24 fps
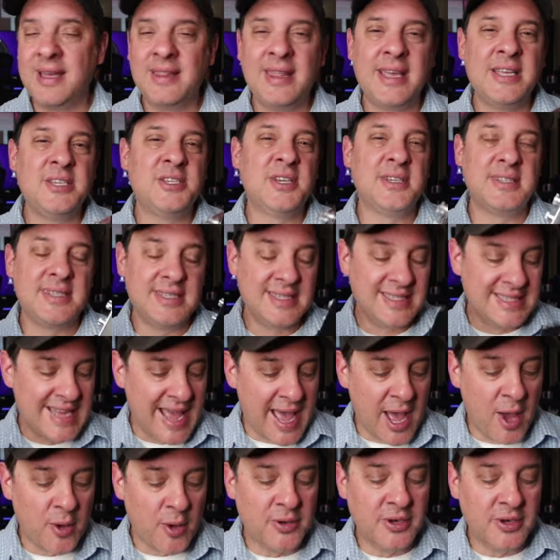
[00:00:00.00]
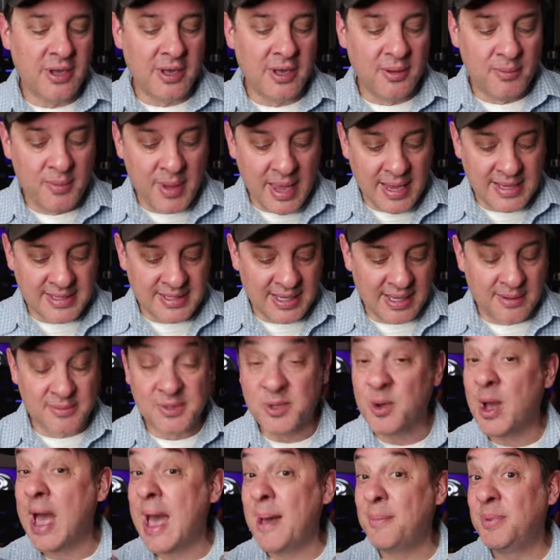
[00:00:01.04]
and they just sound amazing. I'm
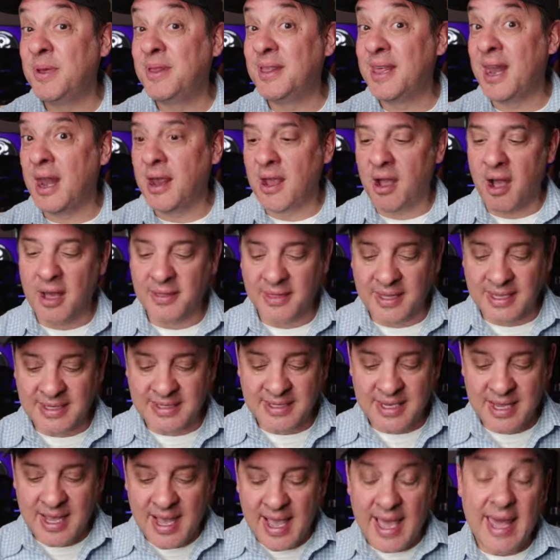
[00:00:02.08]
so happy that I got these.